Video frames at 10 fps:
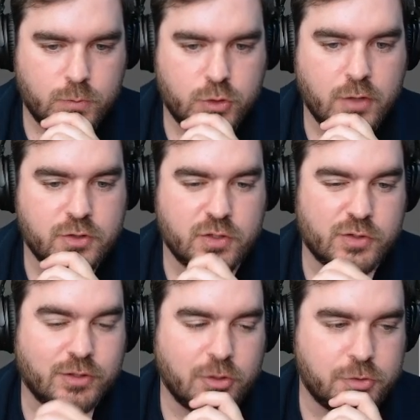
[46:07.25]
which obviously just
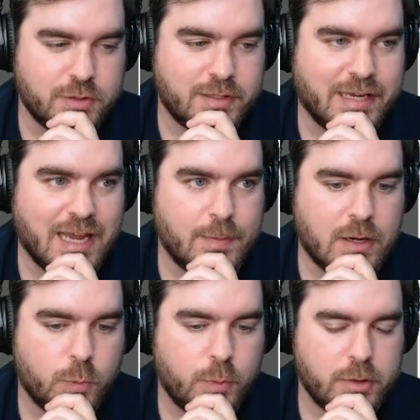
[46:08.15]
closes the game
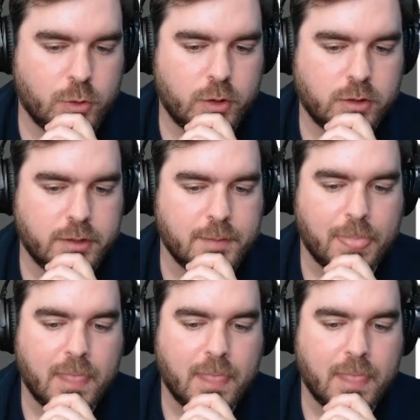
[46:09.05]
out pretty quickly.